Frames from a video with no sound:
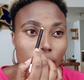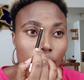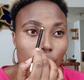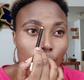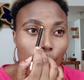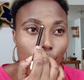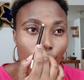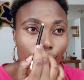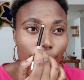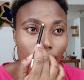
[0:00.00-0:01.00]
So you do
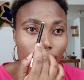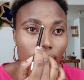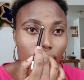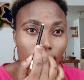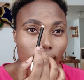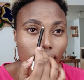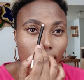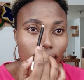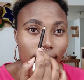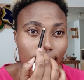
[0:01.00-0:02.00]
very
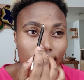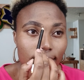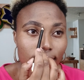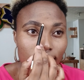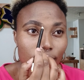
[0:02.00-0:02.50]
light